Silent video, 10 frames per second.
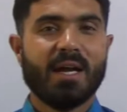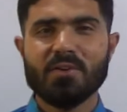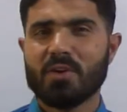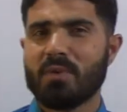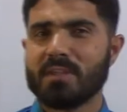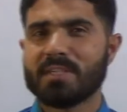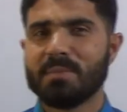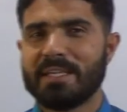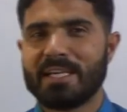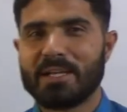and you are watching
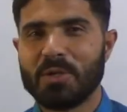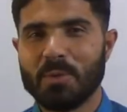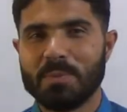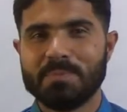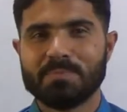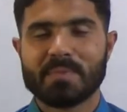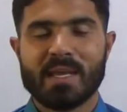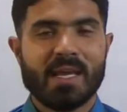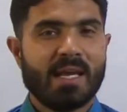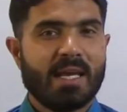Medical Globe.
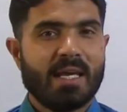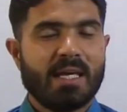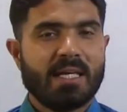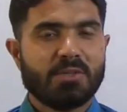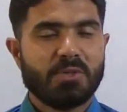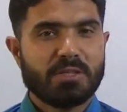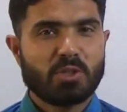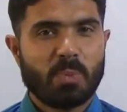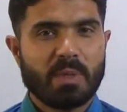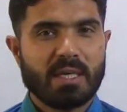Today's
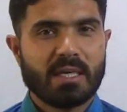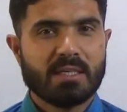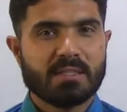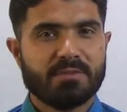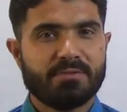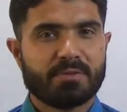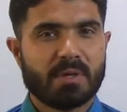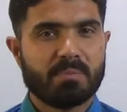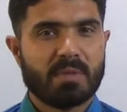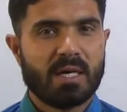topic is
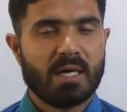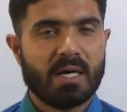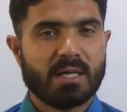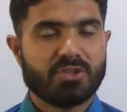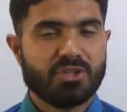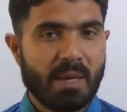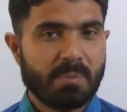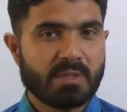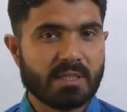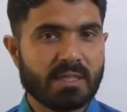from the
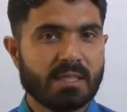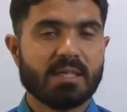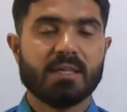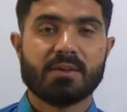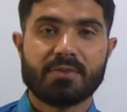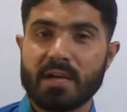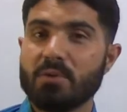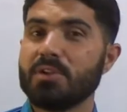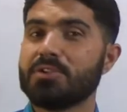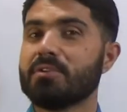chapter
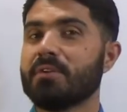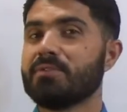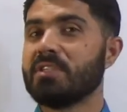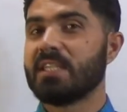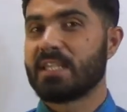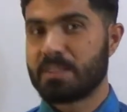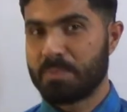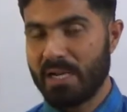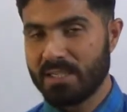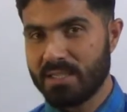Regulation of Gene
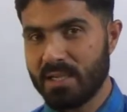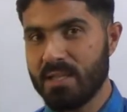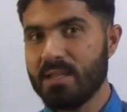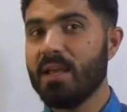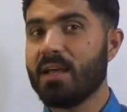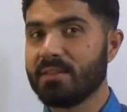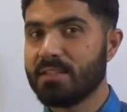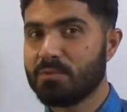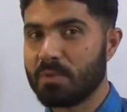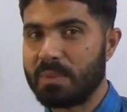Expression, and
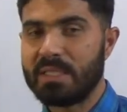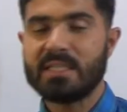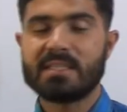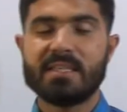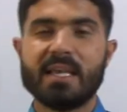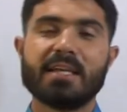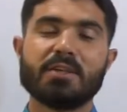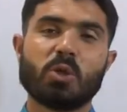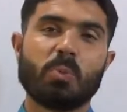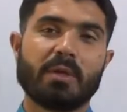this will be the
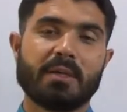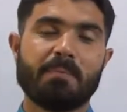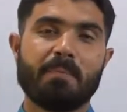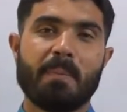second topic.